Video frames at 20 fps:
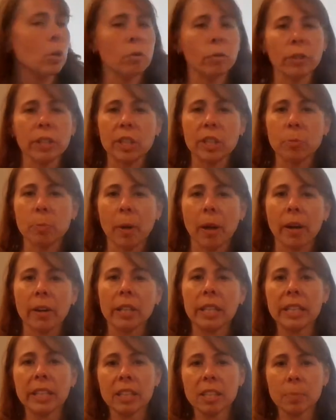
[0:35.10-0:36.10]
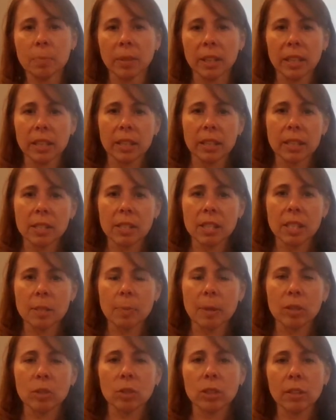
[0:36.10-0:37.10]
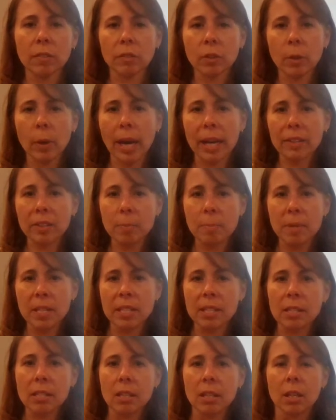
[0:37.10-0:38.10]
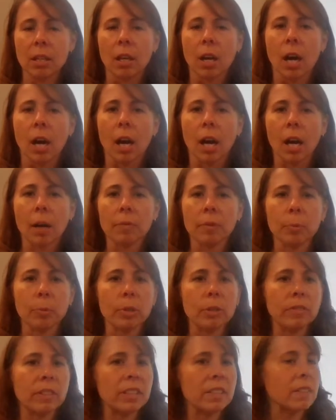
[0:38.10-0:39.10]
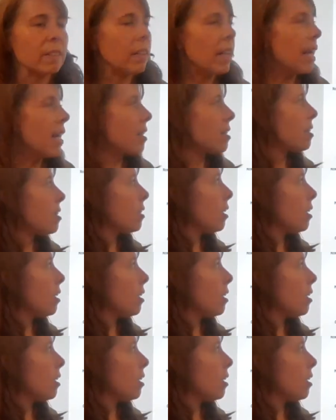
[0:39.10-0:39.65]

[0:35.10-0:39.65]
over each part and explain this, especially if you had to miss the previous class.